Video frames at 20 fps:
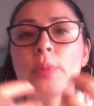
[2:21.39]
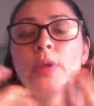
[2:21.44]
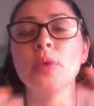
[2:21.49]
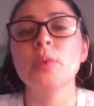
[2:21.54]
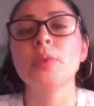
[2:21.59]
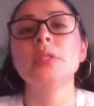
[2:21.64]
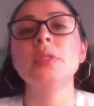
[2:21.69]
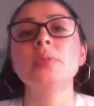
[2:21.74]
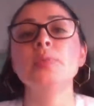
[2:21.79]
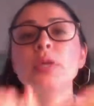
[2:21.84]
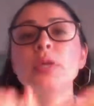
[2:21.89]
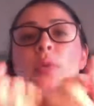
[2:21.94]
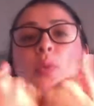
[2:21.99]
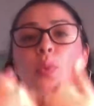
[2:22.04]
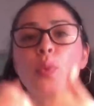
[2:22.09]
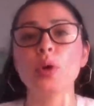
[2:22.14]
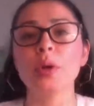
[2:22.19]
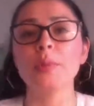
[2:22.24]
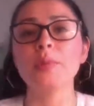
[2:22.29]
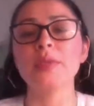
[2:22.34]
You want to bring
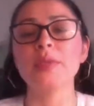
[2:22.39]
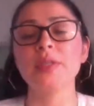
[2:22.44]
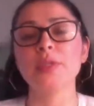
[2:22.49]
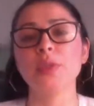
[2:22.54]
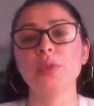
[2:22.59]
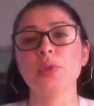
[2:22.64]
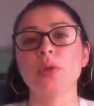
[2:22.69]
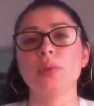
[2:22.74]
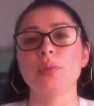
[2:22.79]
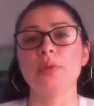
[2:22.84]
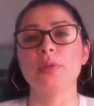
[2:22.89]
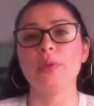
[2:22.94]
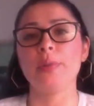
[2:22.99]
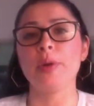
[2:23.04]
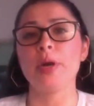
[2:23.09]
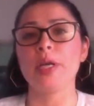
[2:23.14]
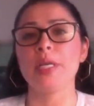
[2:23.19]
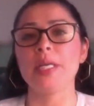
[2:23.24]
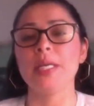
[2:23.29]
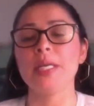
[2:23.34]
warmth into the
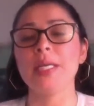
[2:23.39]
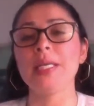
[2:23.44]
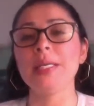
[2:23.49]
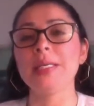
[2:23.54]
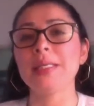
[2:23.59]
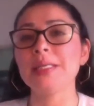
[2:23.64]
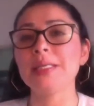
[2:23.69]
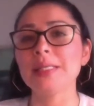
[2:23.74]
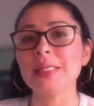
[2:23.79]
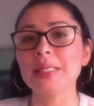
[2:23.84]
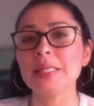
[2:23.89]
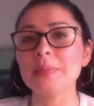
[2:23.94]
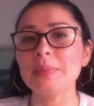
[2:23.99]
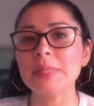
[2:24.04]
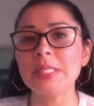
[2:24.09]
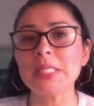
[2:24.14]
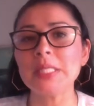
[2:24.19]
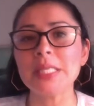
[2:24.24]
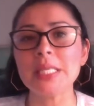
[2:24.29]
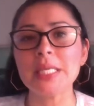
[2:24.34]
body.
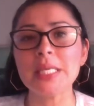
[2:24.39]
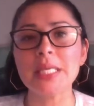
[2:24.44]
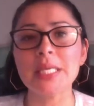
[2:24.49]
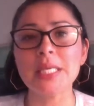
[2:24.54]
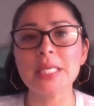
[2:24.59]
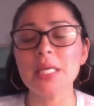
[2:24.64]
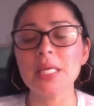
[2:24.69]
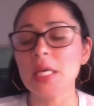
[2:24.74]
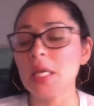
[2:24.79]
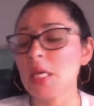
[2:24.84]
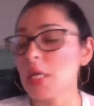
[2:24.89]
Cinnamon tea,